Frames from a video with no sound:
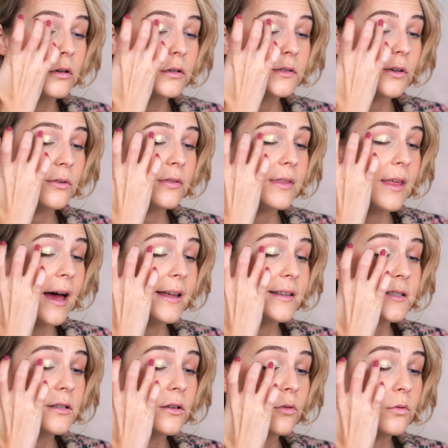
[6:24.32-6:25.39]
So
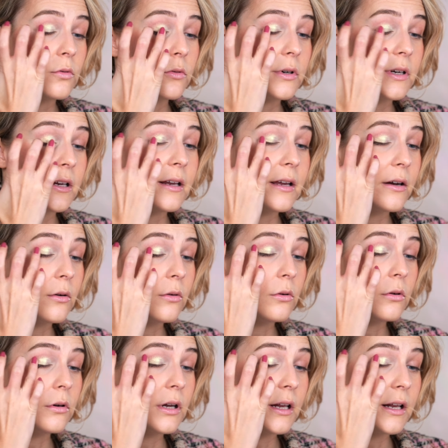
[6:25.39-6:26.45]
that's really,
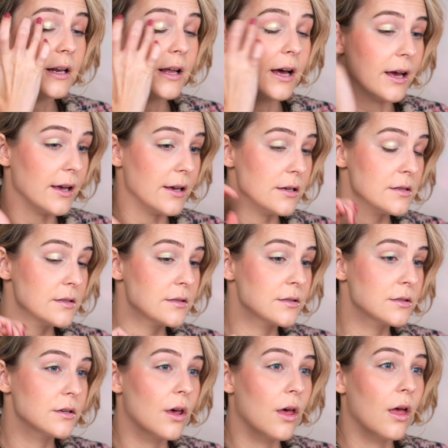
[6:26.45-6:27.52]
really
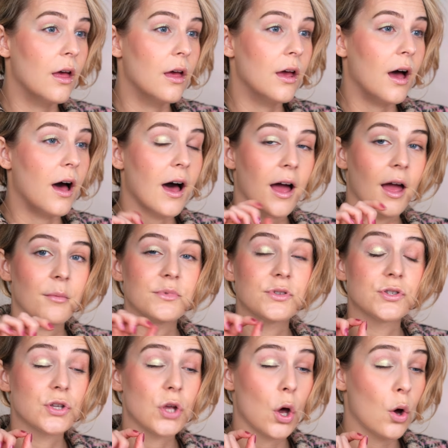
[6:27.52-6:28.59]
nice. I'm
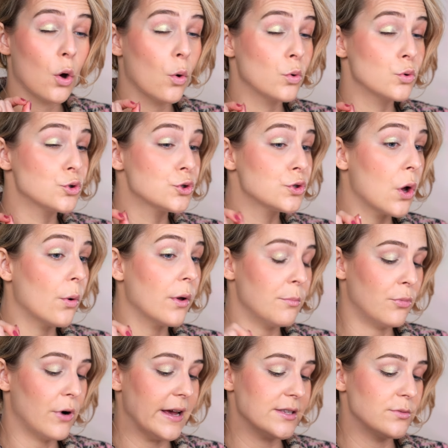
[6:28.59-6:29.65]
so, so
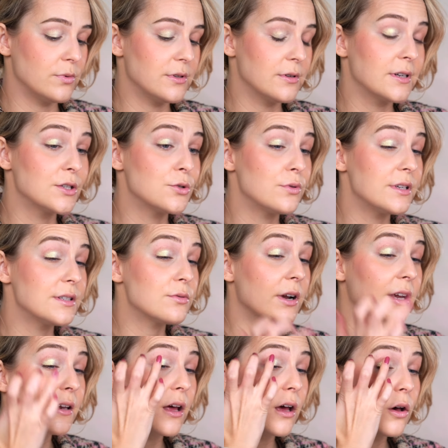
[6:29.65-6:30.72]
impressed with Catrice
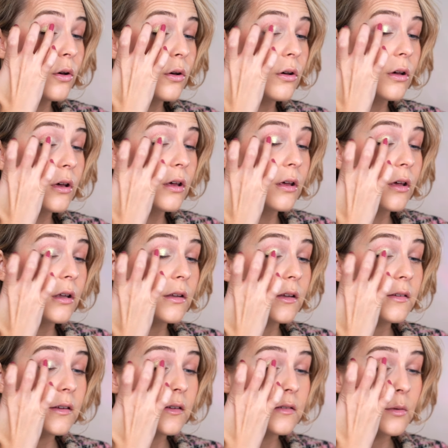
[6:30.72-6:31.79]
right now.
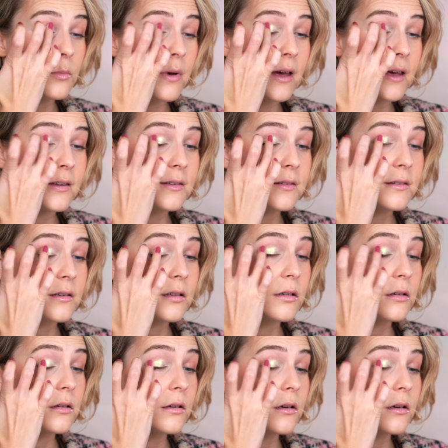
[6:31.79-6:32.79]
This is the best